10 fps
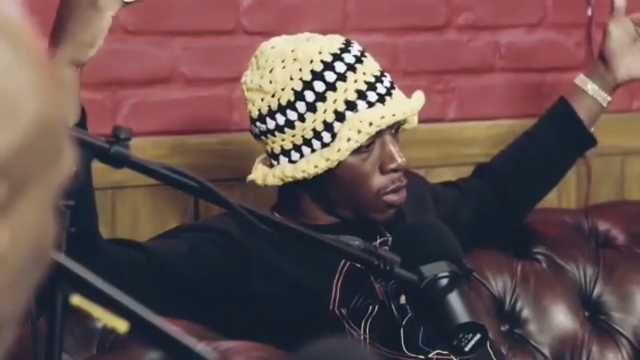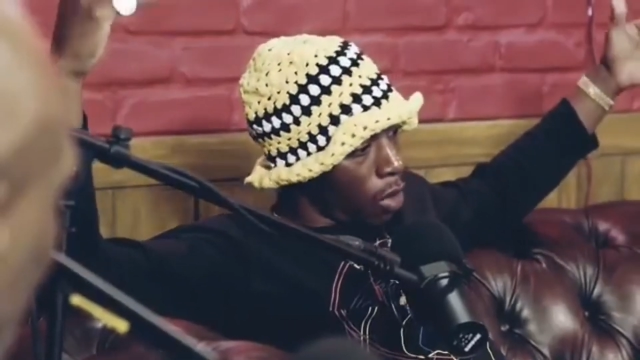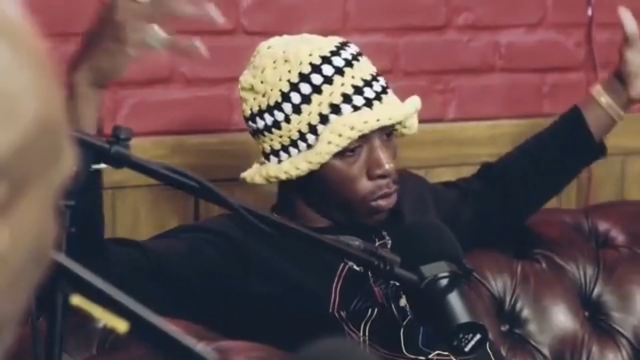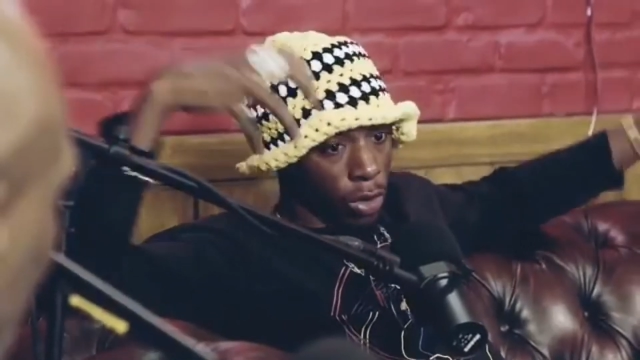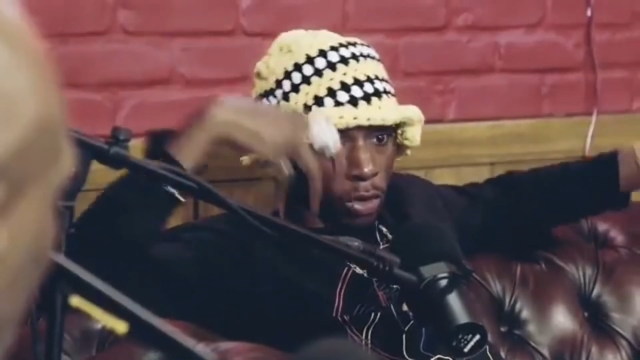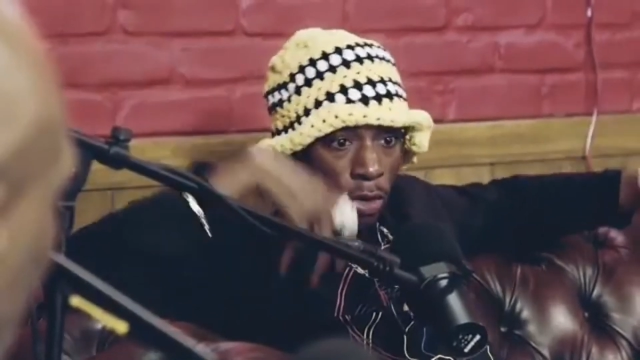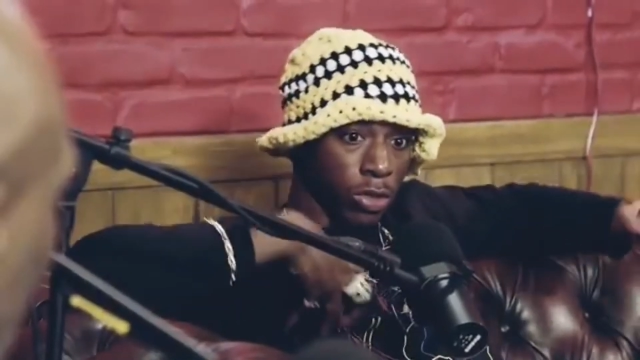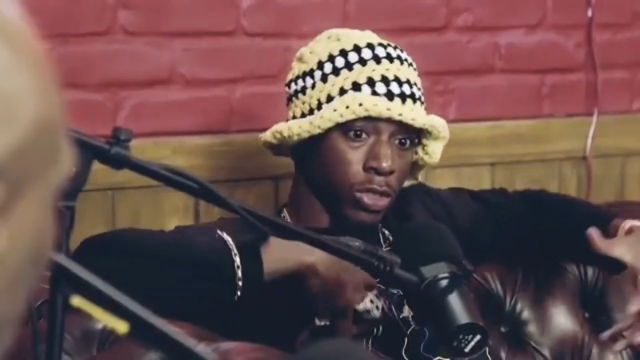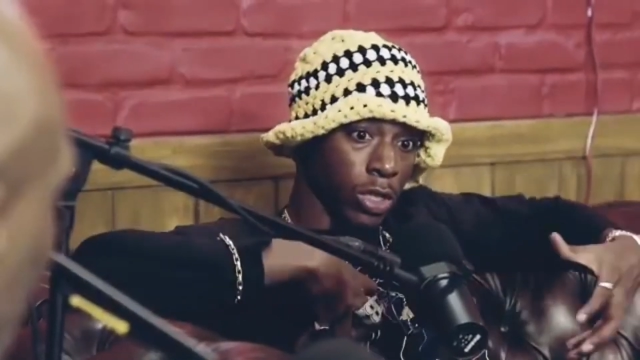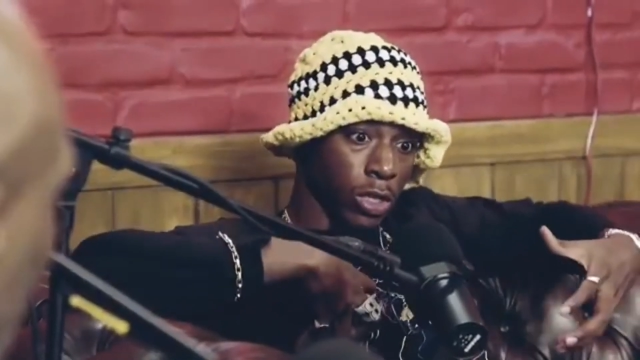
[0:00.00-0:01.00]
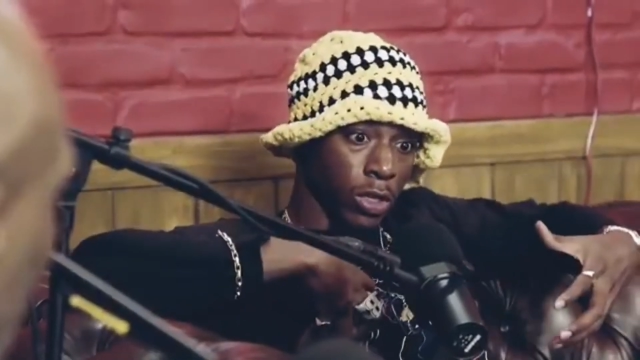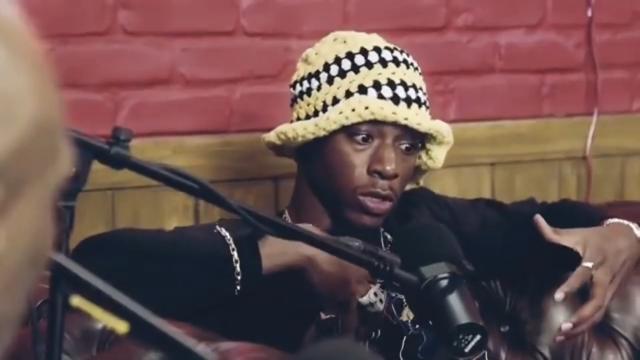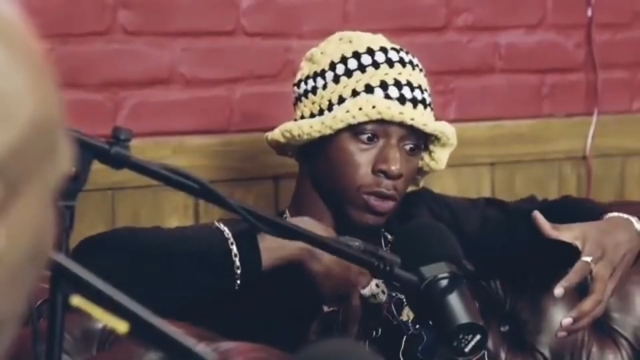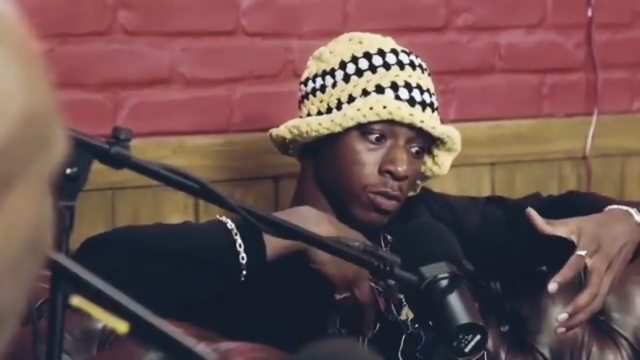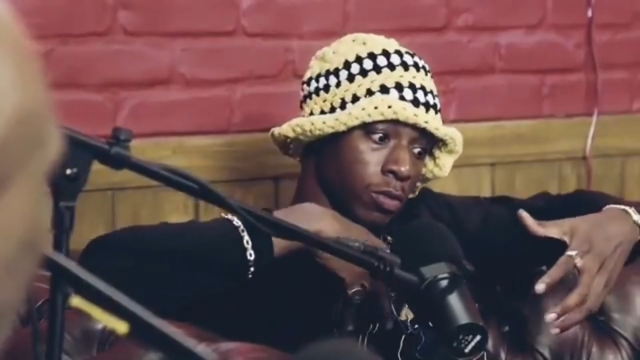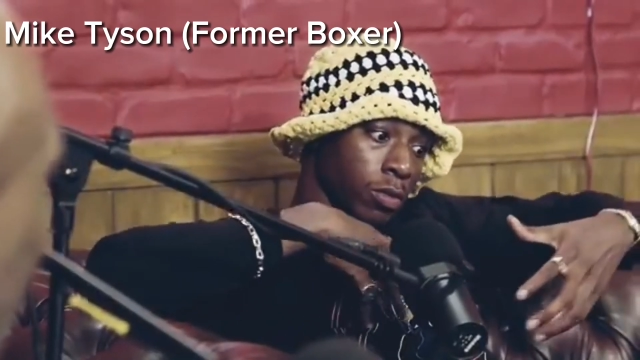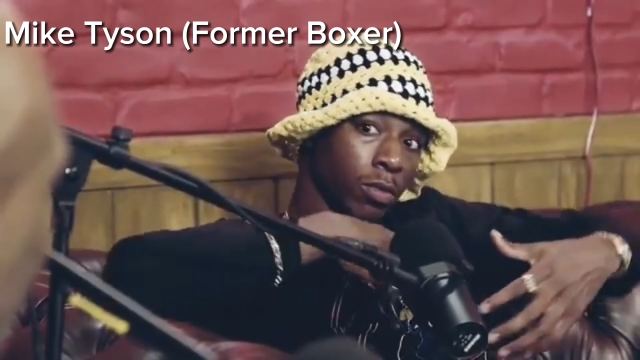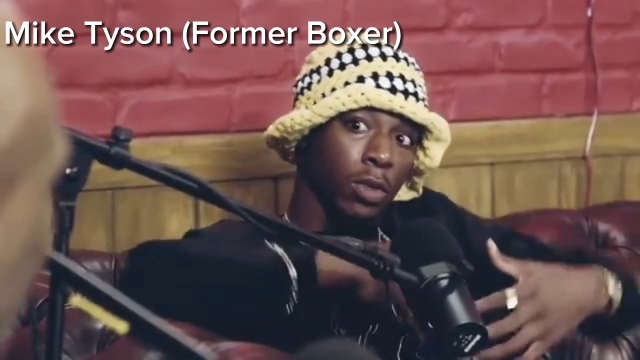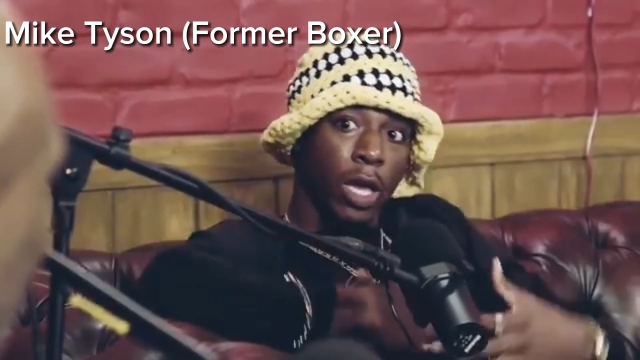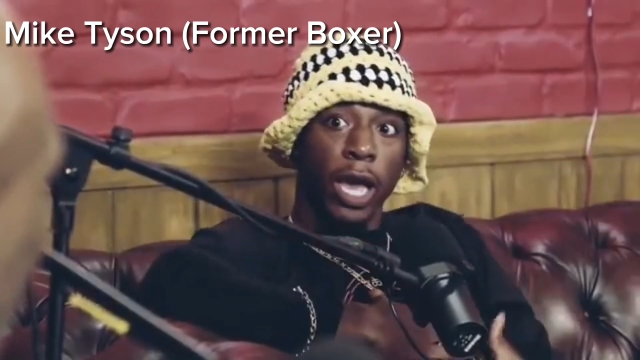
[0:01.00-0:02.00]
holding on to your
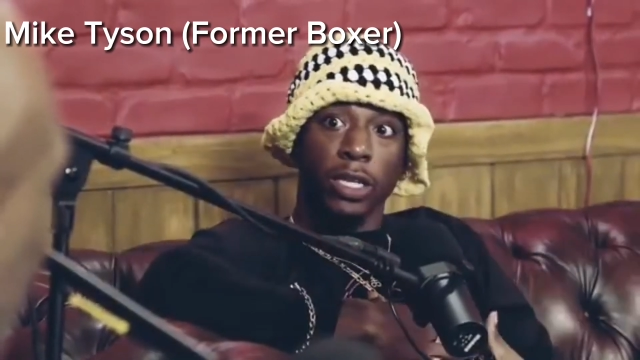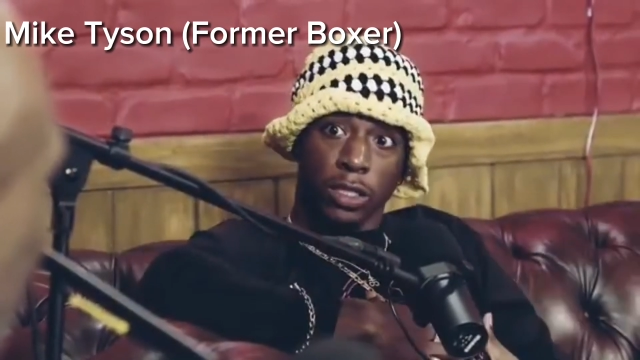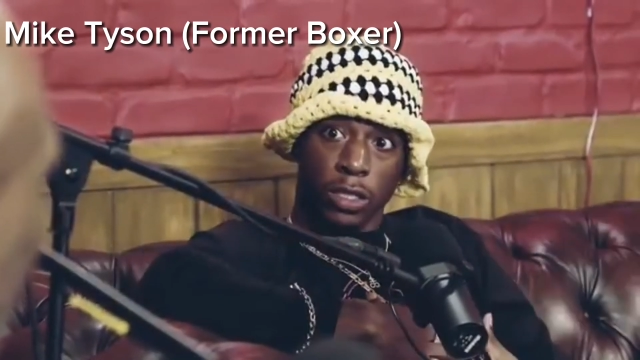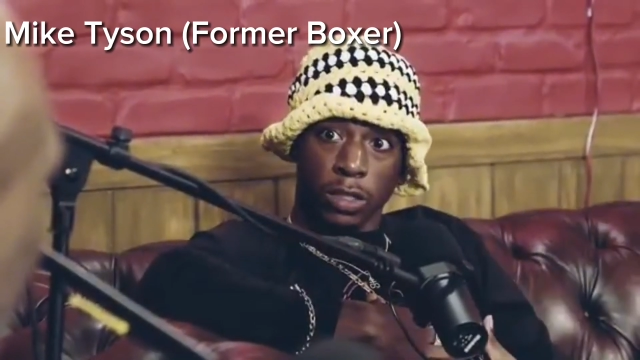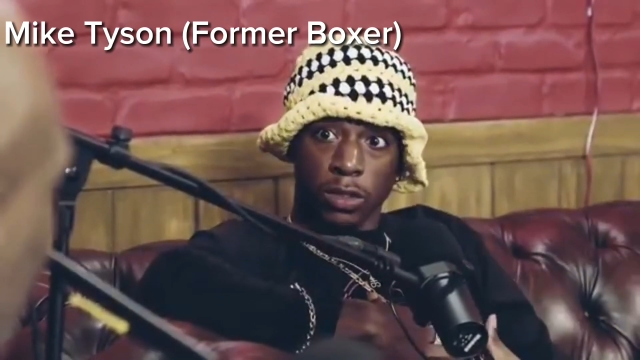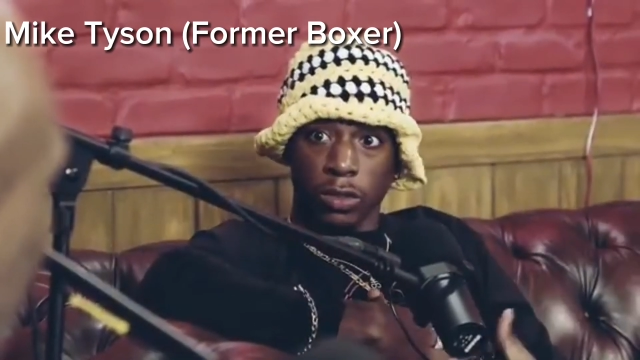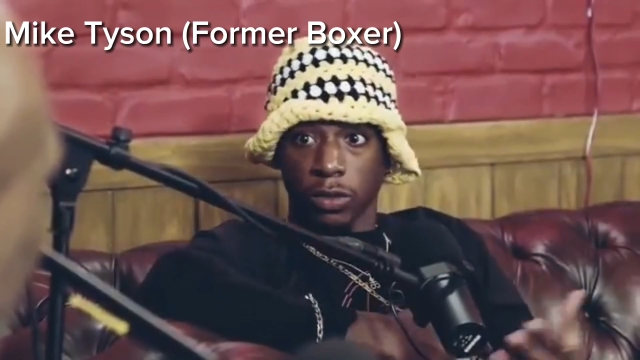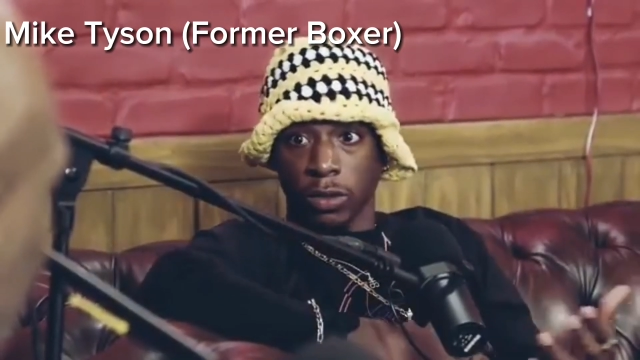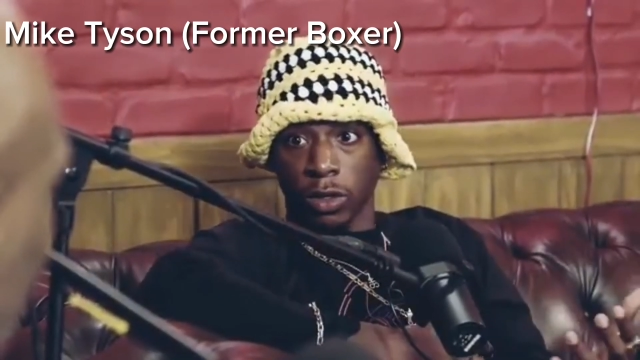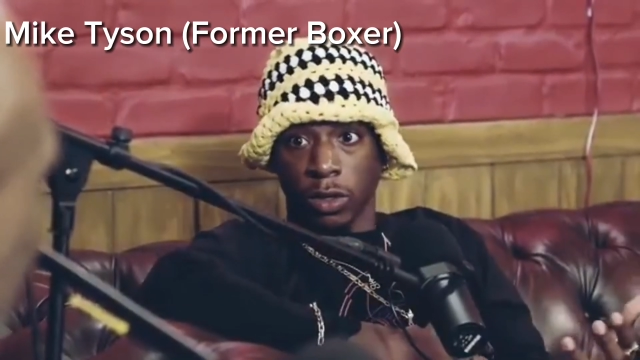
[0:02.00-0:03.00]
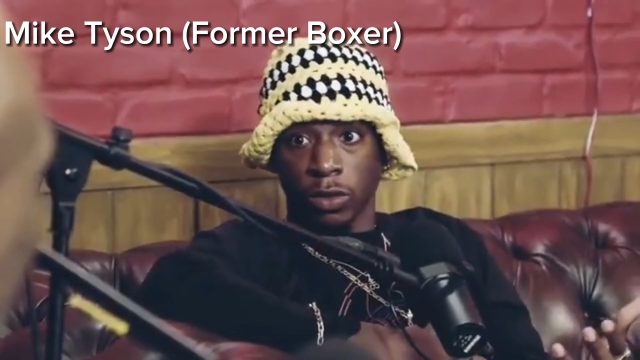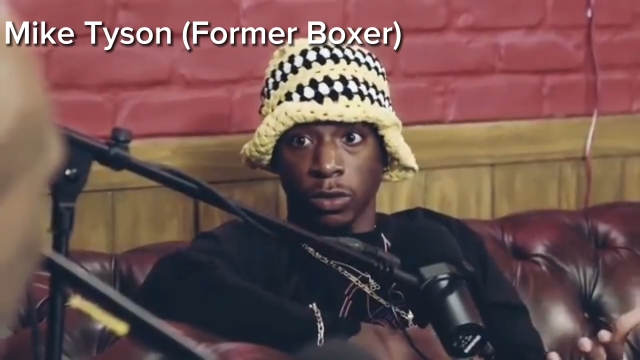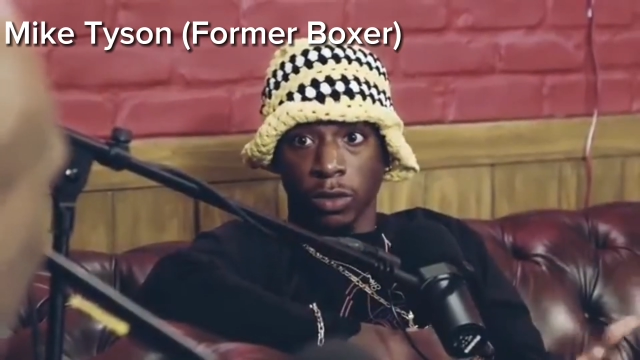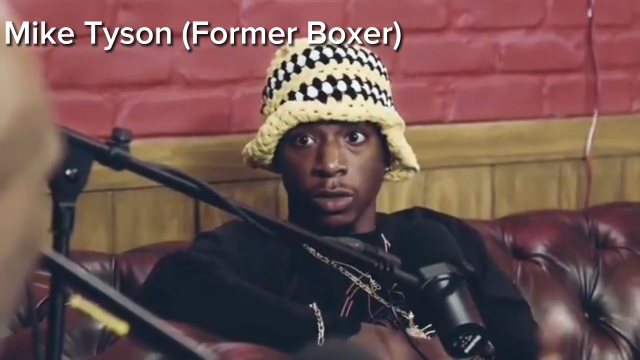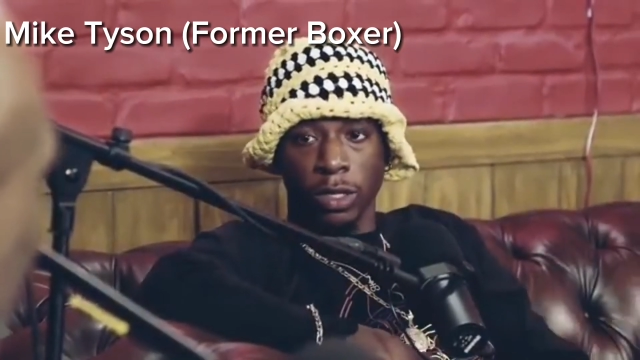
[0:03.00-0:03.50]
yeah. your essence, you know? Yes.